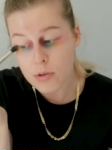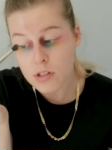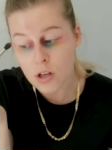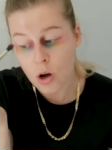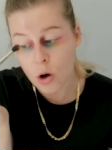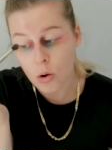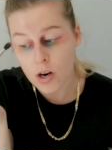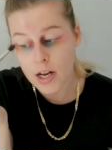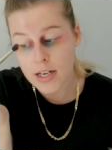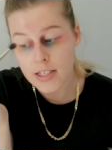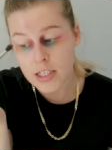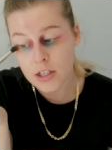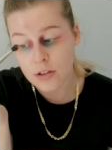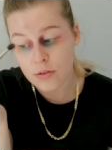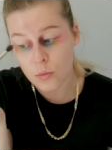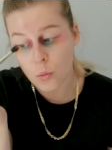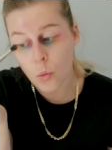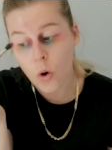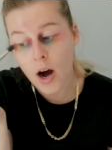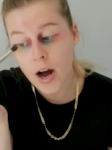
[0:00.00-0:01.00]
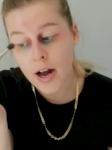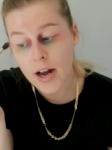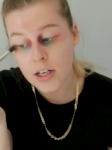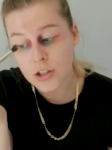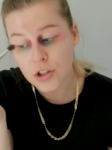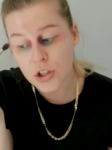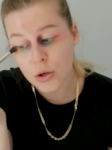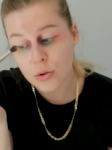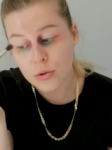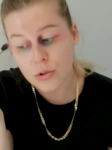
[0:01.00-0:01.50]
the whole idea of why I
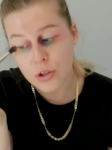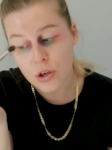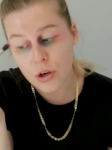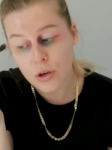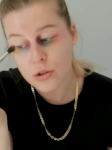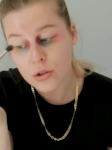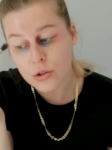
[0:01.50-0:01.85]
chose to go